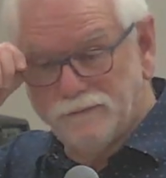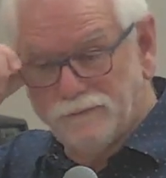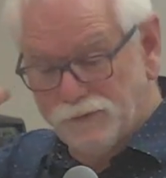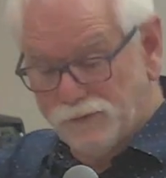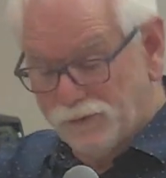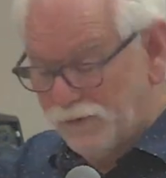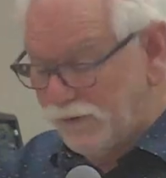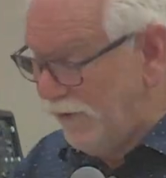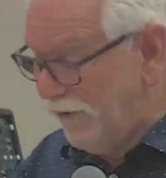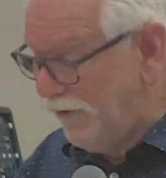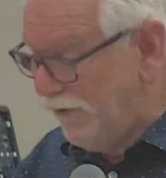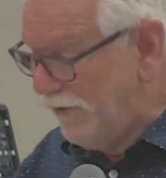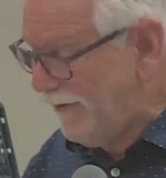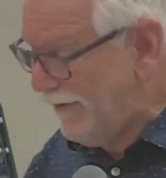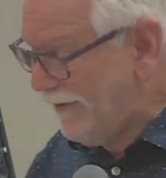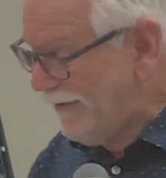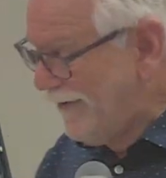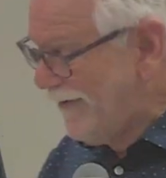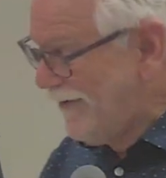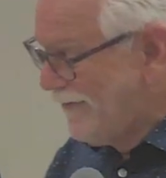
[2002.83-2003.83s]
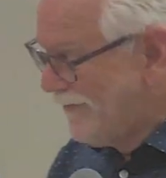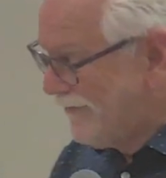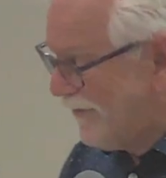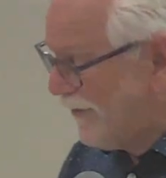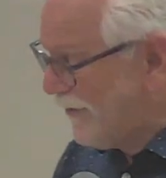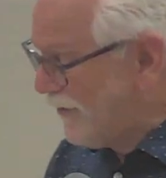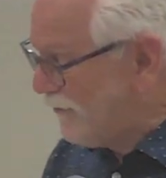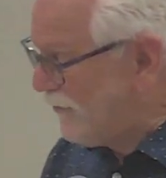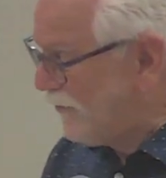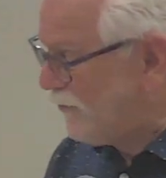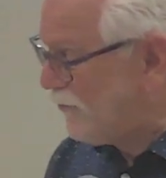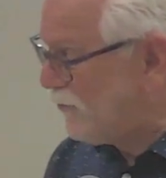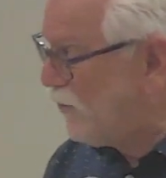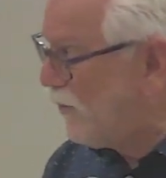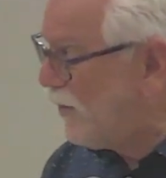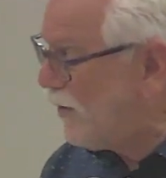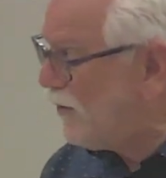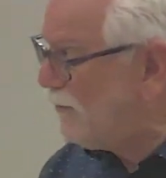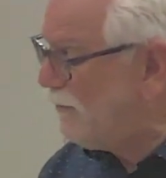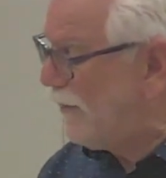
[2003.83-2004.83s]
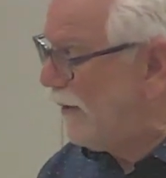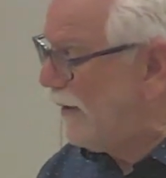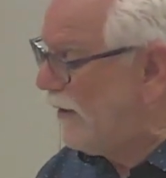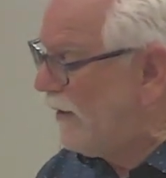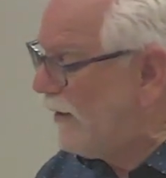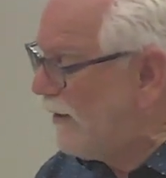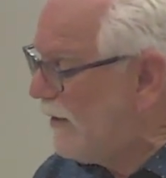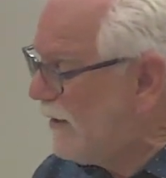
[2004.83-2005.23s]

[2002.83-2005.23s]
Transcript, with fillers: for sure. None of us will be